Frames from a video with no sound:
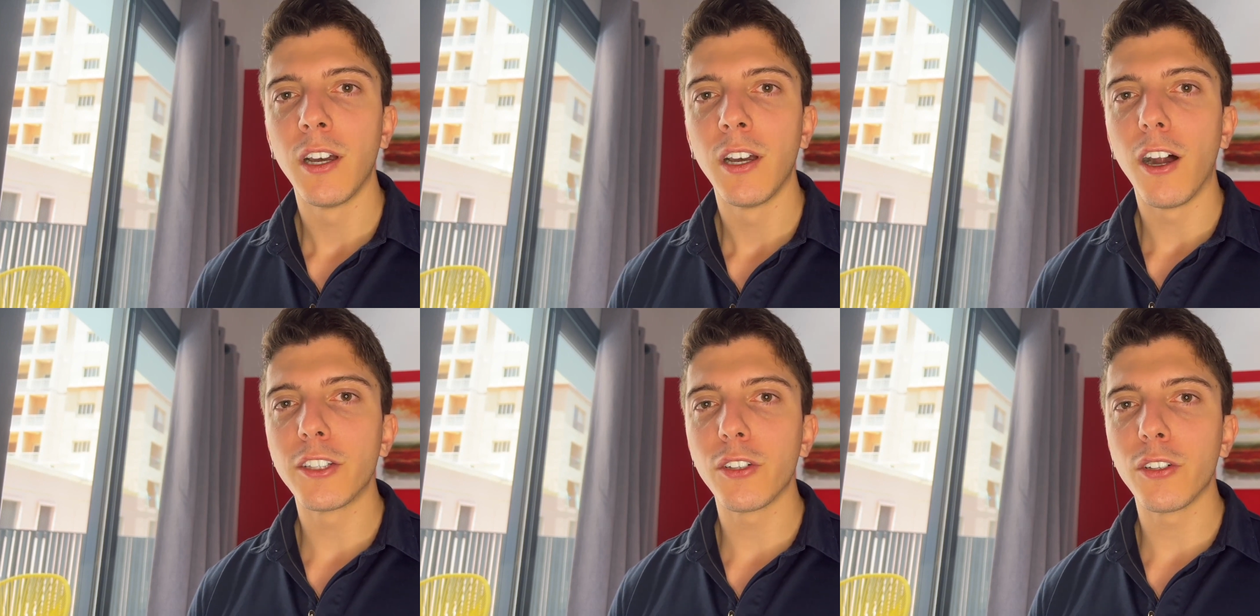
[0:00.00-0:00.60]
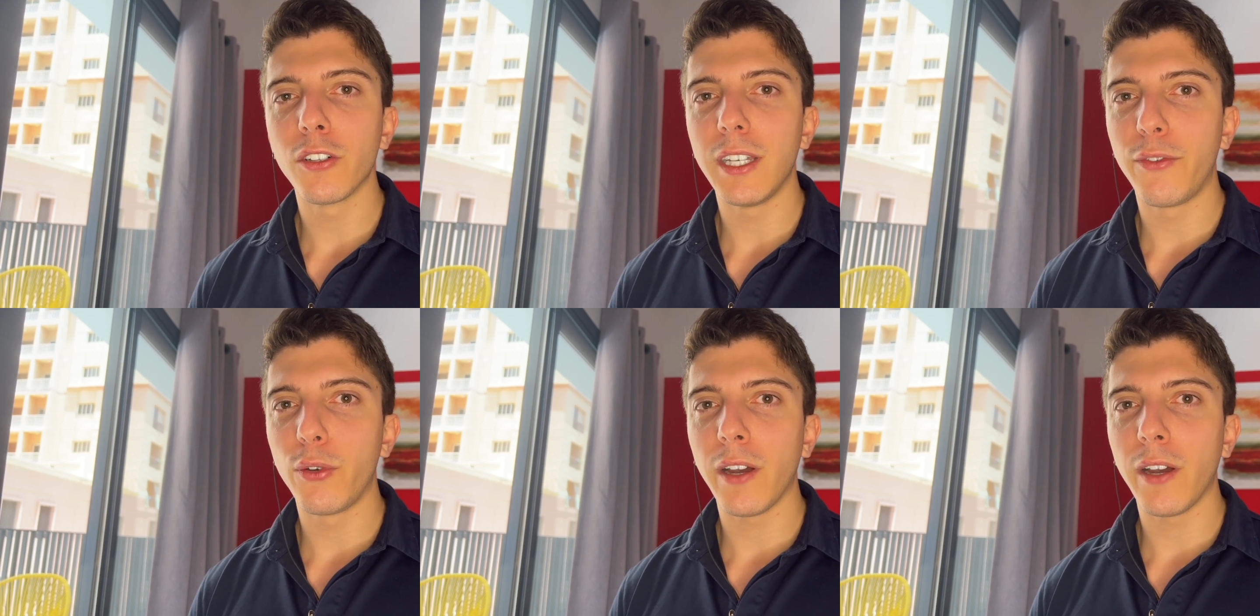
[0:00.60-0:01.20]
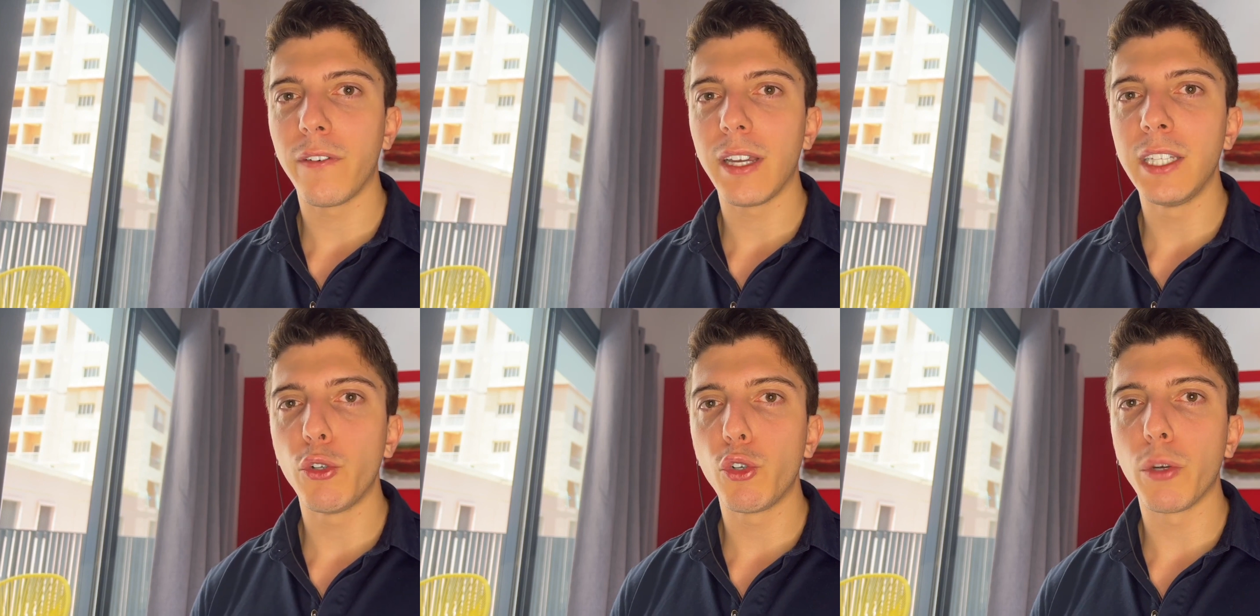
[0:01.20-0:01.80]
Also, if you have any
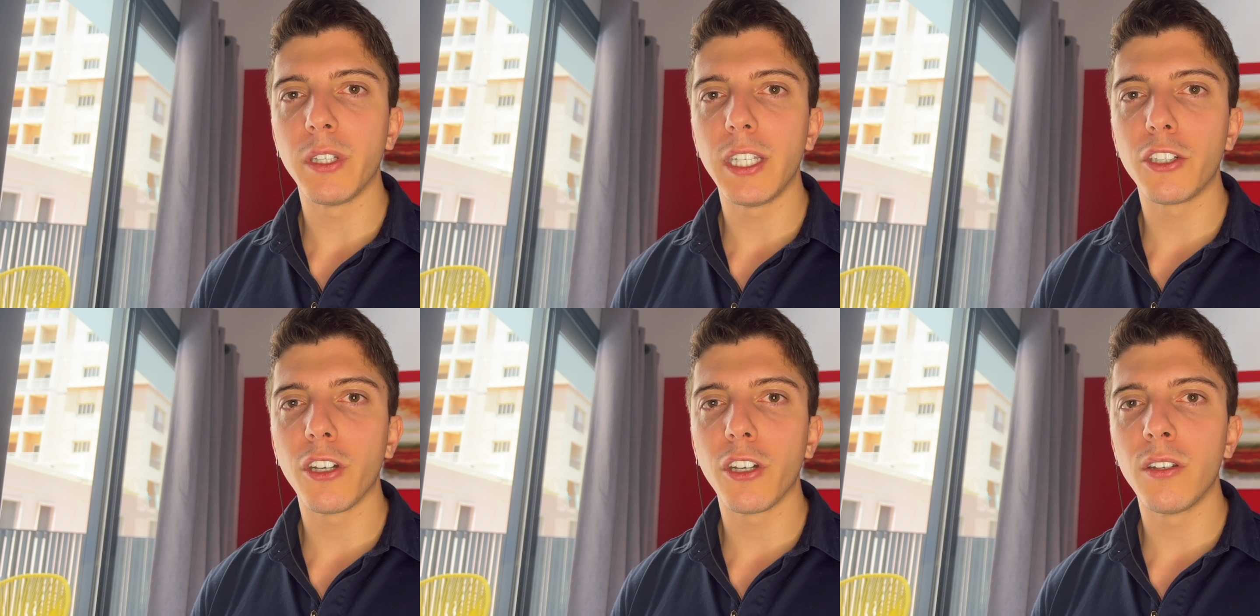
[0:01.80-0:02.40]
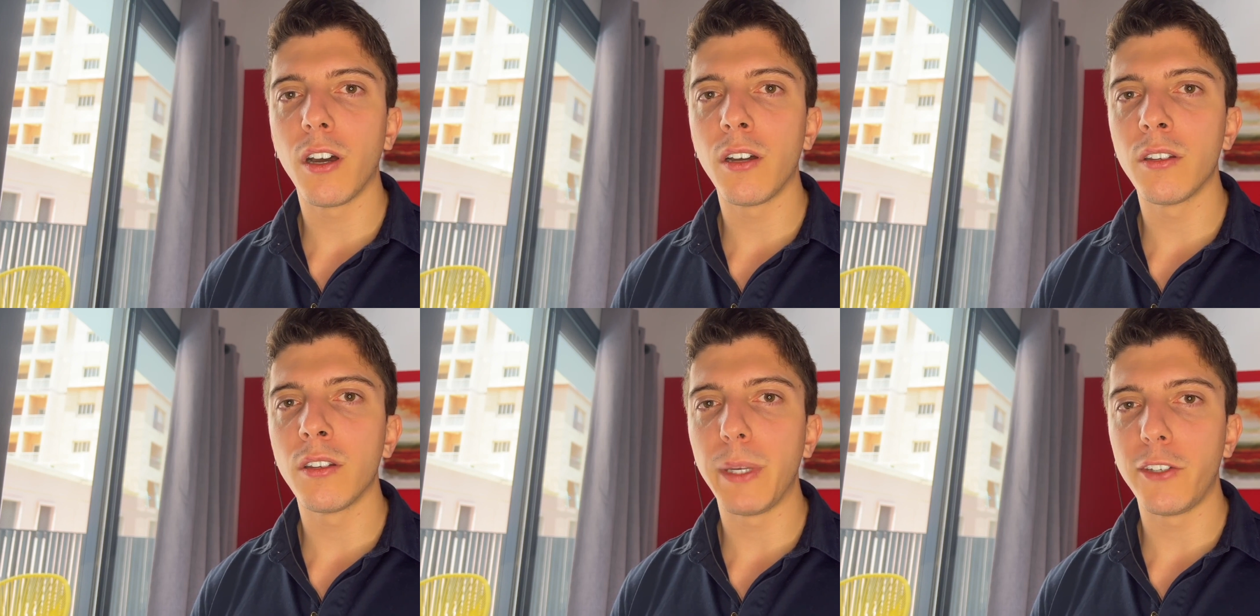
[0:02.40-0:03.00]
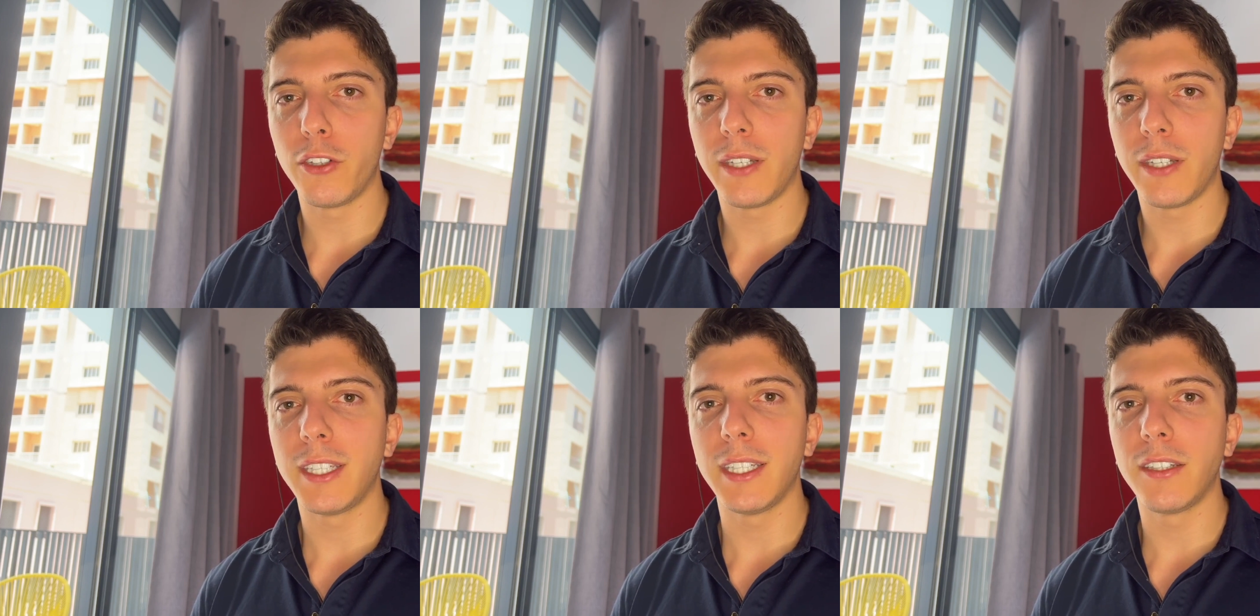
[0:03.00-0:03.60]
recommendation on better
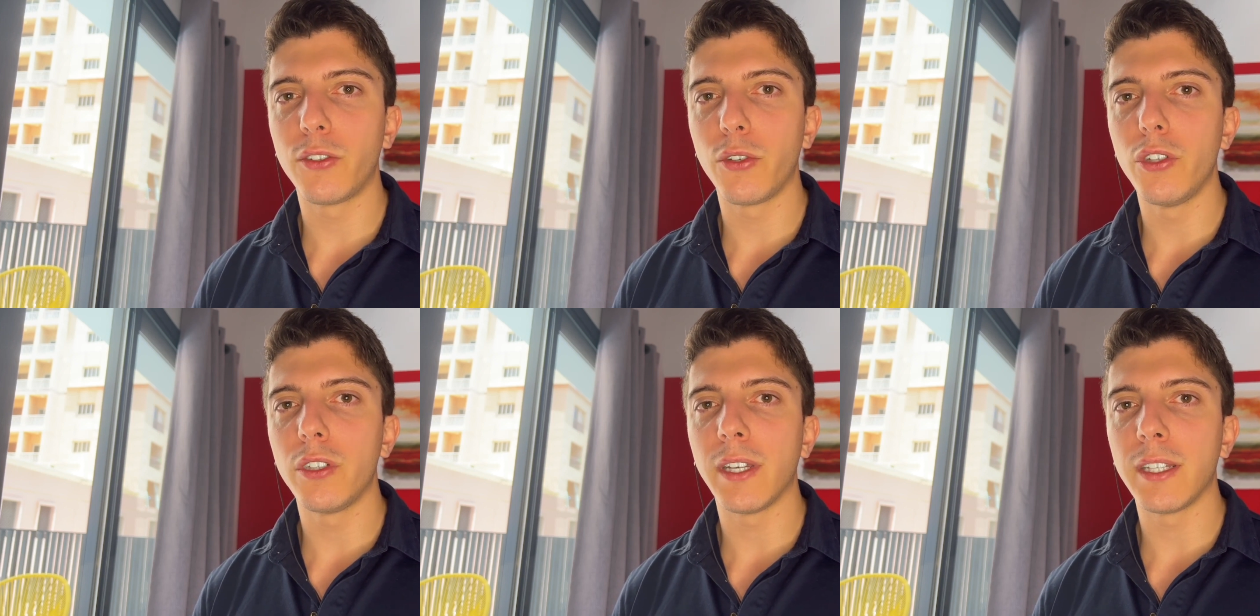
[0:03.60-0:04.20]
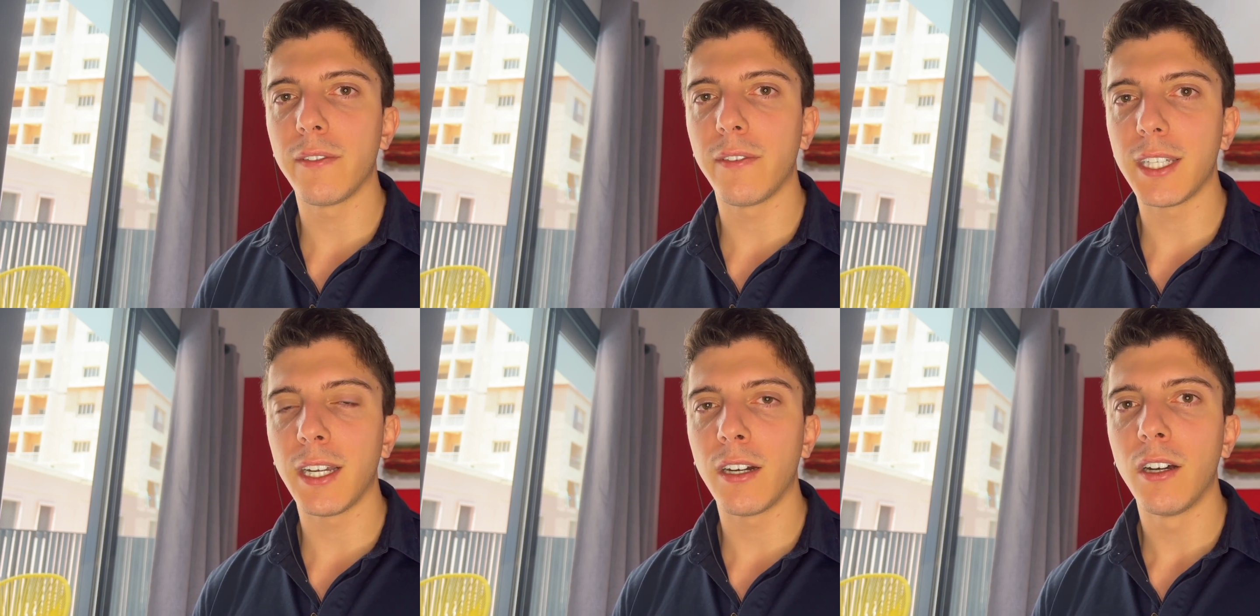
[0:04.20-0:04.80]
services to use than Vercel